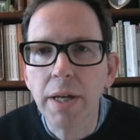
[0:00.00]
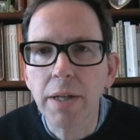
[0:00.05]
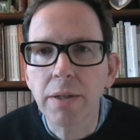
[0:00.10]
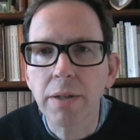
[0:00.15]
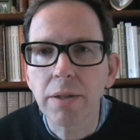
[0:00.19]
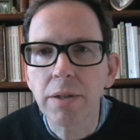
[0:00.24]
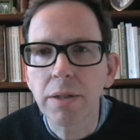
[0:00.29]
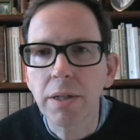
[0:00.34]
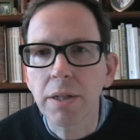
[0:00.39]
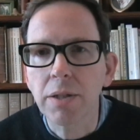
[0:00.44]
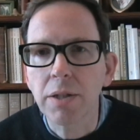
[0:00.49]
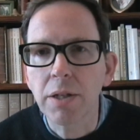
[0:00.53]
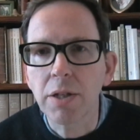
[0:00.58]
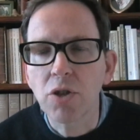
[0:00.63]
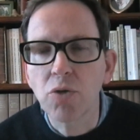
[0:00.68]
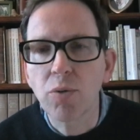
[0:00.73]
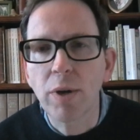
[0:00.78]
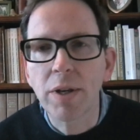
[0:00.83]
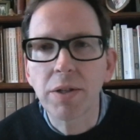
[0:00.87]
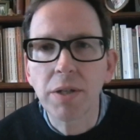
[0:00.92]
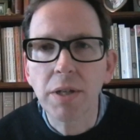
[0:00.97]

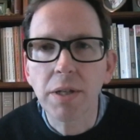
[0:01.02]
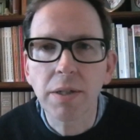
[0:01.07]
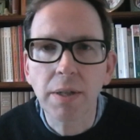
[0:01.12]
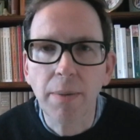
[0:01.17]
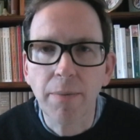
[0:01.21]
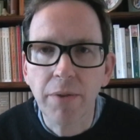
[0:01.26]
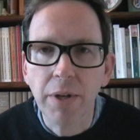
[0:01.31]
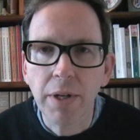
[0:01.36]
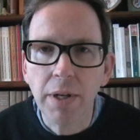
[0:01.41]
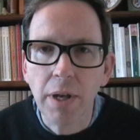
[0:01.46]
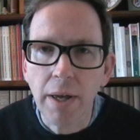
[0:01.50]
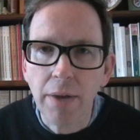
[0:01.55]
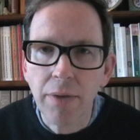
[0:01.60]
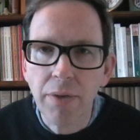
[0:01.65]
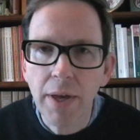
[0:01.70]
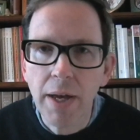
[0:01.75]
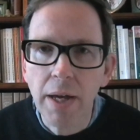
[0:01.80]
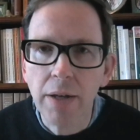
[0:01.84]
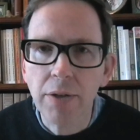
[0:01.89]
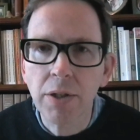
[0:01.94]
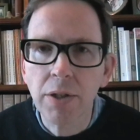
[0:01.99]
1620, something like
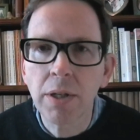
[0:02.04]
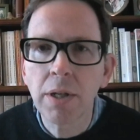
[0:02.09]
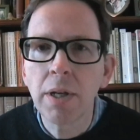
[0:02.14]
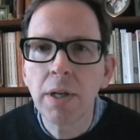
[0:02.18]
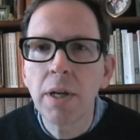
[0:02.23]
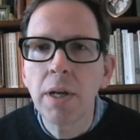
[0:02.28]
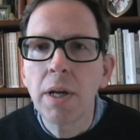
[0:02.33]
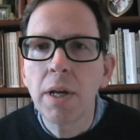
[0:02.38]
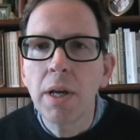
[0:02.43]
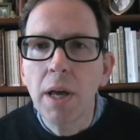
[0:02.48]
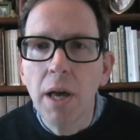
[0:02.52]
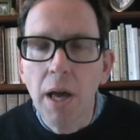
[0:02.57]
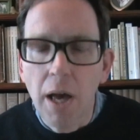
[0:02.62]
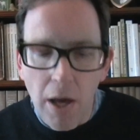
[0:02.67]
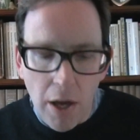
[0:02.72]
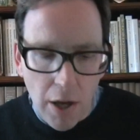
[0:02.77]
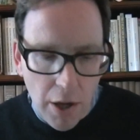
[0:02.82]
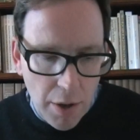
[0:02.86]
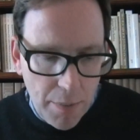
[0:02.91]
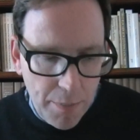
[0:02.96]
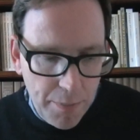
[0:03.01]
that.
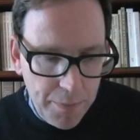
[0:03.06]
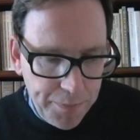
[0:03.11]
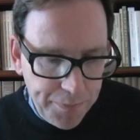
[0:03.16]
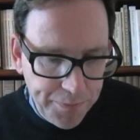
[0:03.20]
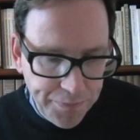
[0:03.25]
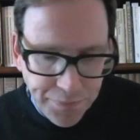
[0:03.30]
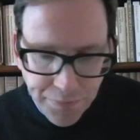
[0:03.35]
And